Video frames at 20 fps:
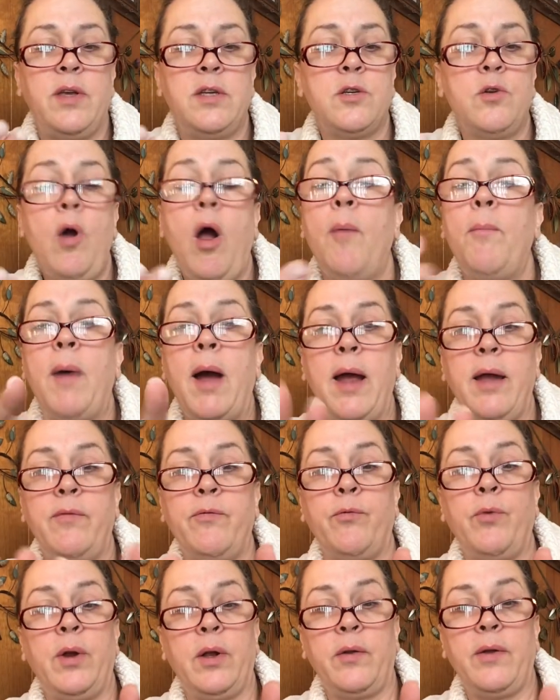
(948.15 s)
These are all my
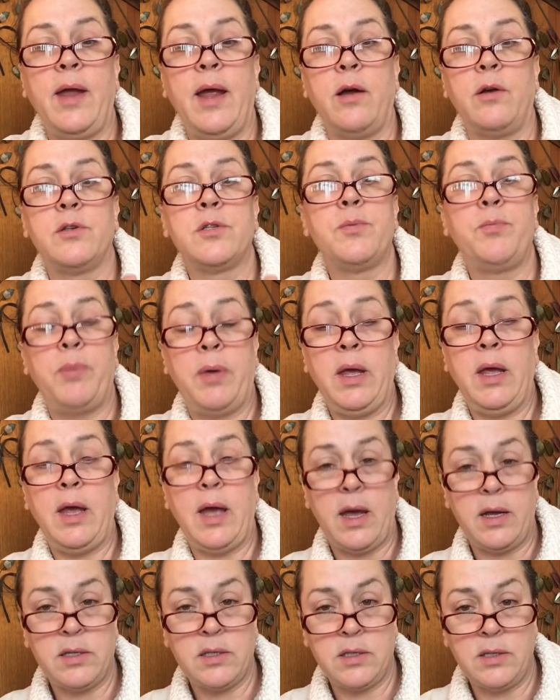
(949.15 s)
real nails,
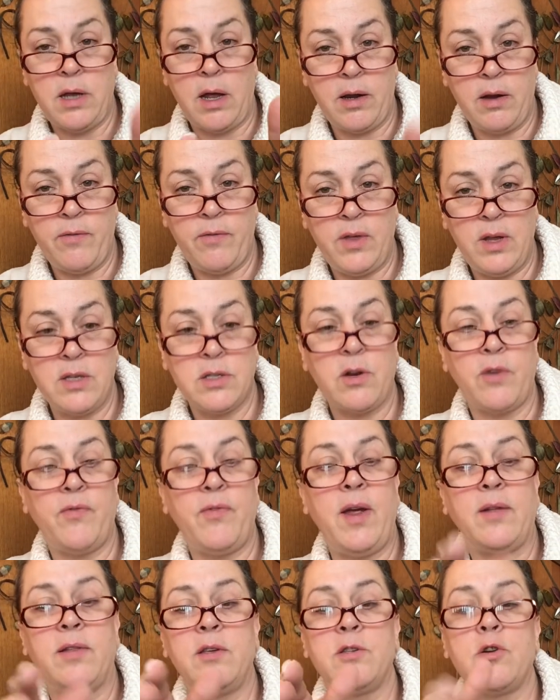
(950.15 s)
P.S. None of these are
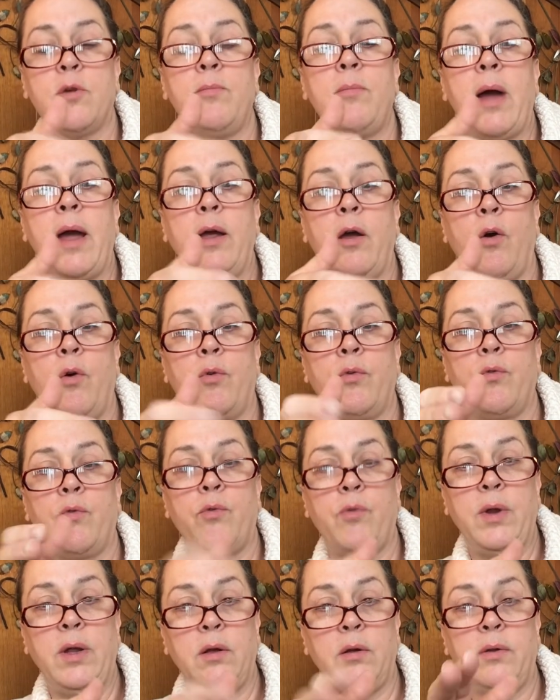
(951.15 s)
fake. These are my own
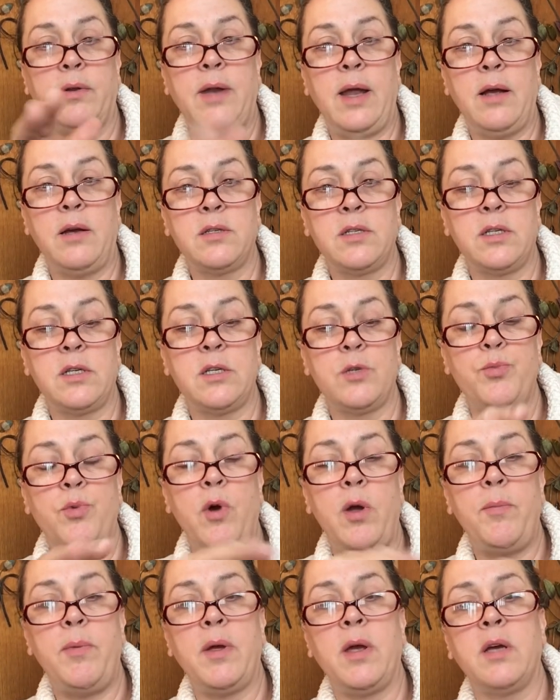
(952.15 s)
real nails at this
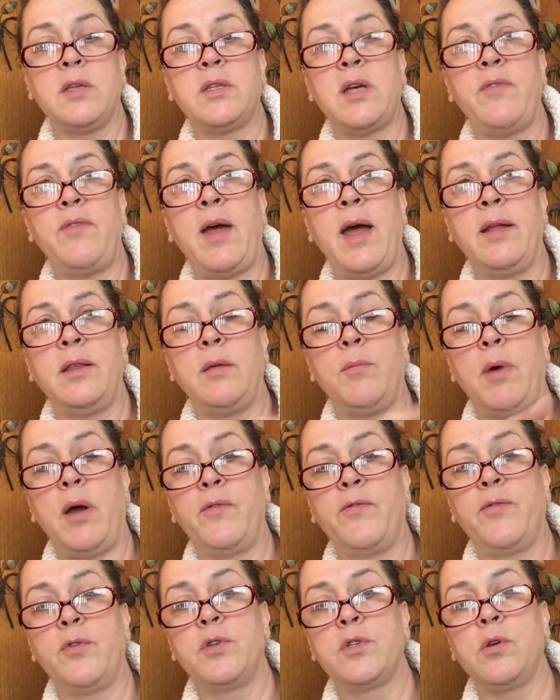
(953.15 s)
point, because I've had them
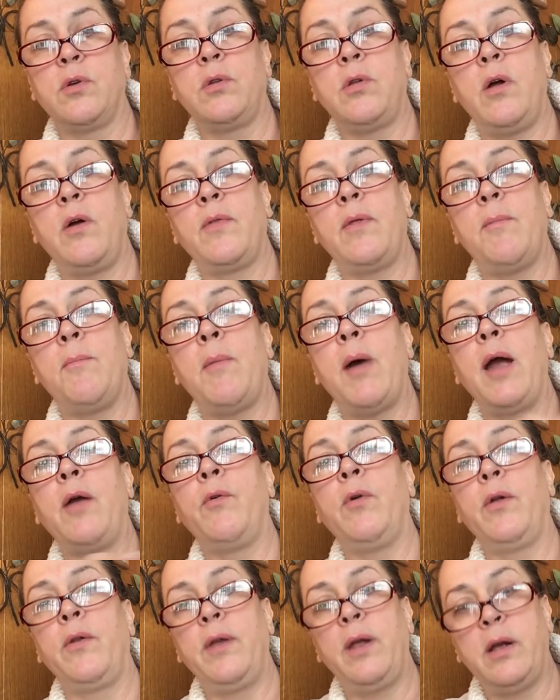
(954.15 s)
on for so long that my
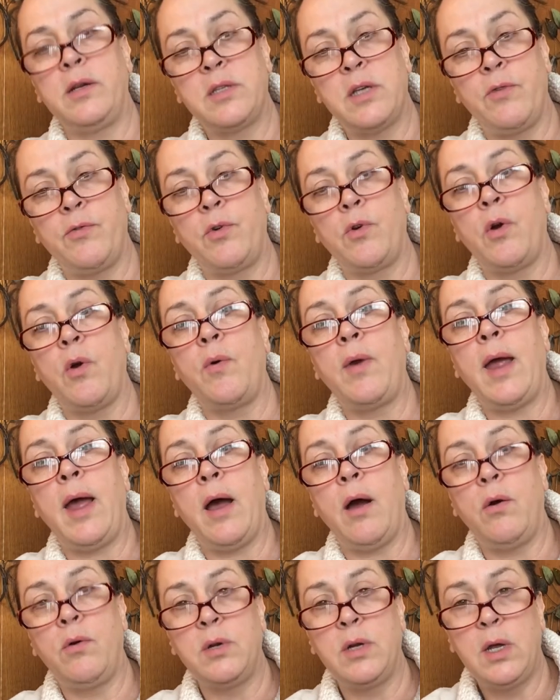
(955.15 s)
real nails have grown
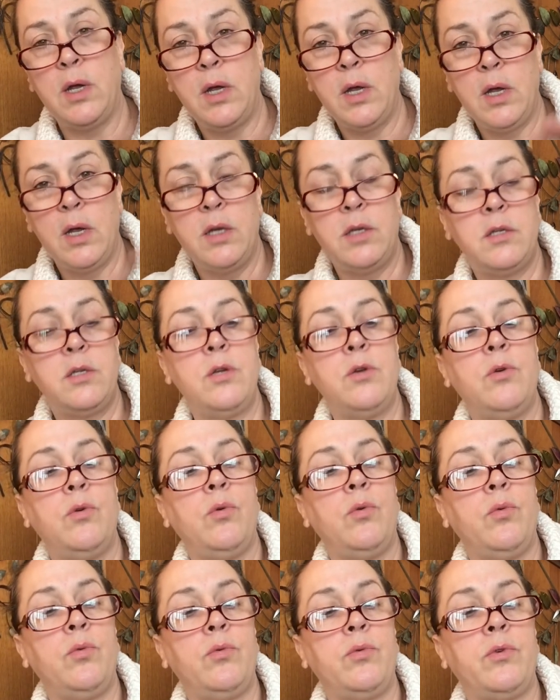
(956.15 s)
out
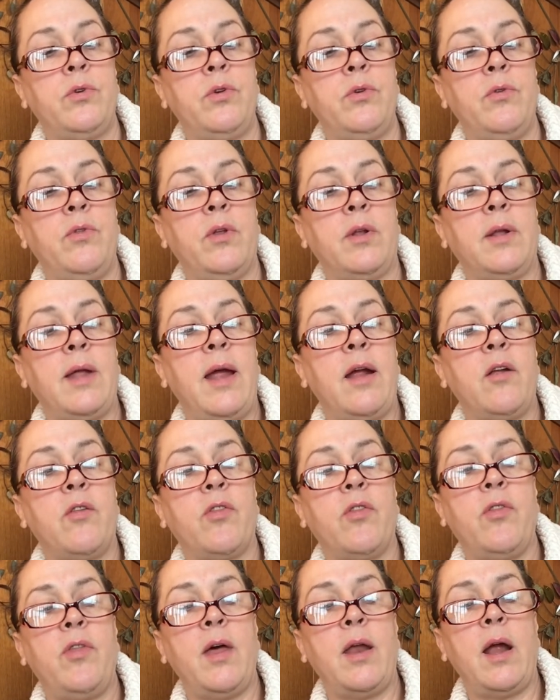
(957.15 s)
to the
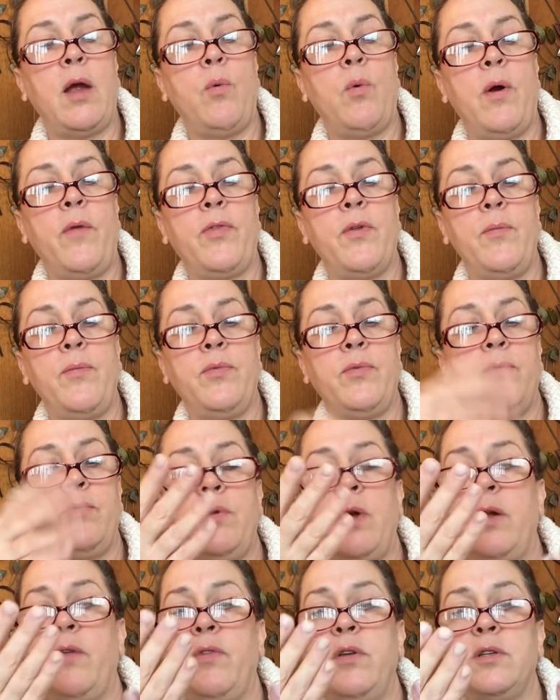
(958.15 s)
length that I want them.
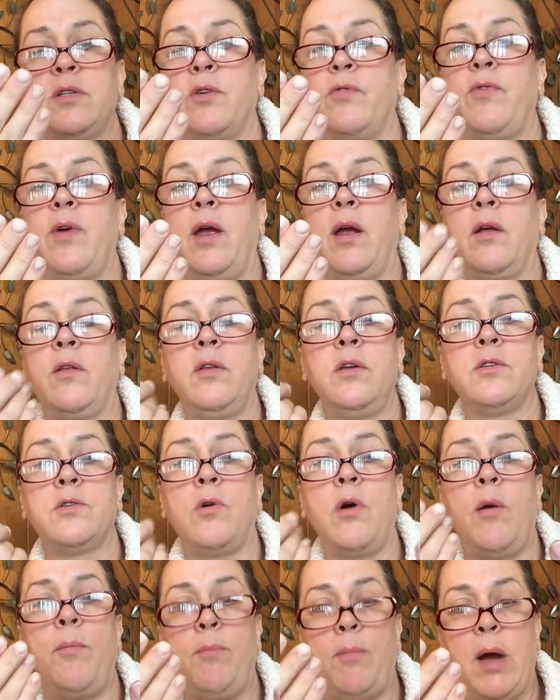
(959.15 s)
None of these are fake. These
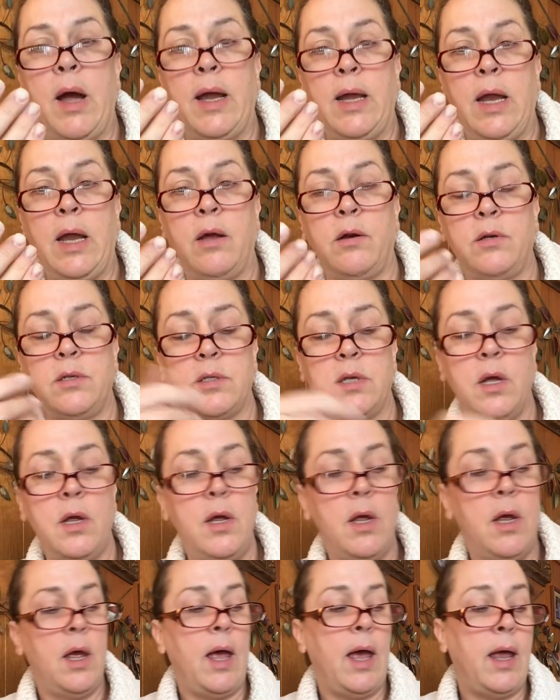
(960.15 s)
are all my nails.
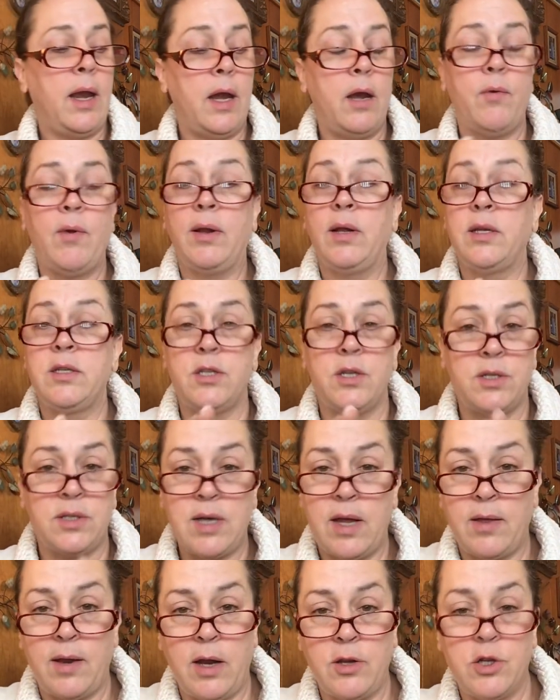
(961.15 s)
At any rate, let's just
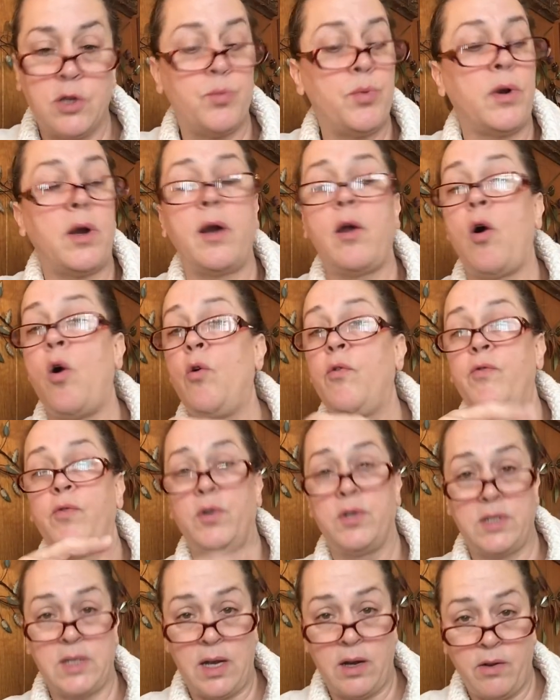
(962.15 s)
say that I just put on a whole
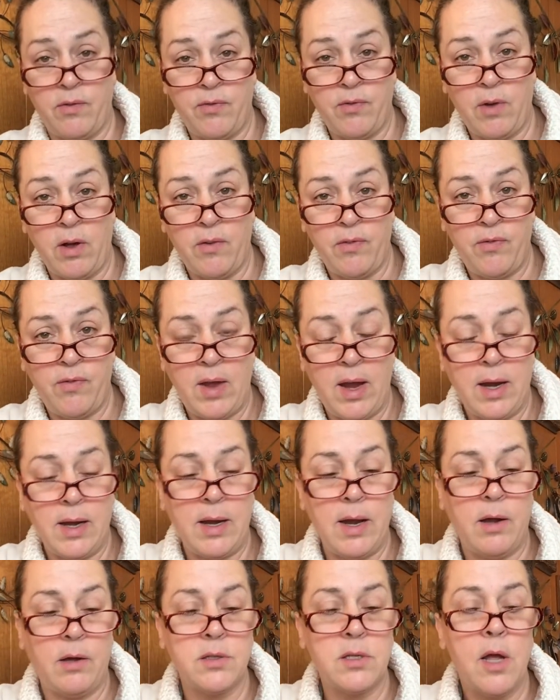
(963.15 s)
full set of
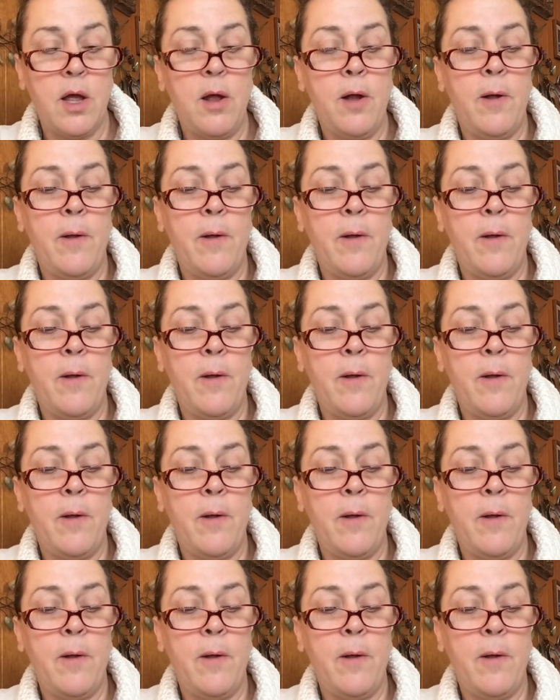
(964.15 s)
fake nails.